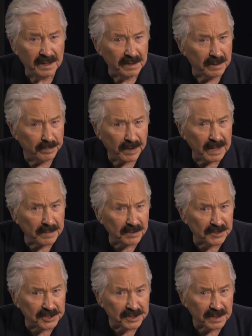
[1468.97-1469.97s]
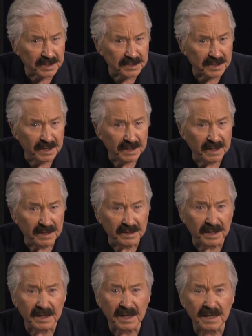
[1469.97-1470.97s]
The Bible says
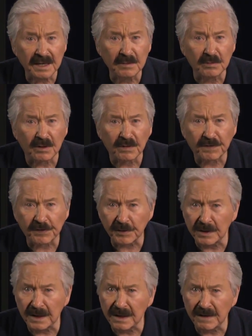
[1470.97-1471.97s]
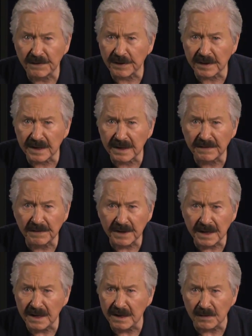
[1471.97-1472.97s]
that He will freely forgive
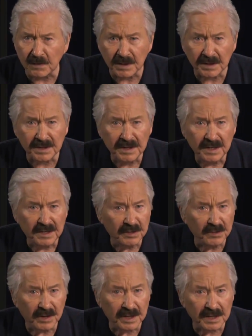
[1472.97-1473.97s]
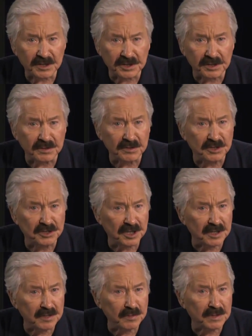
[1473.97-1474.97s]
anyone who asks
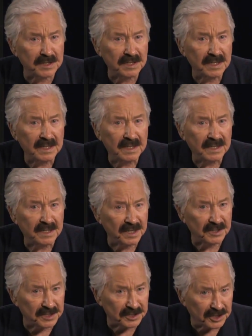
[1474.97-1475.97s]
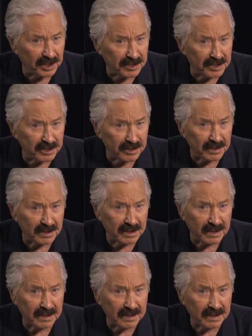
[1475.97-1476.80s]
with genuine sincerity.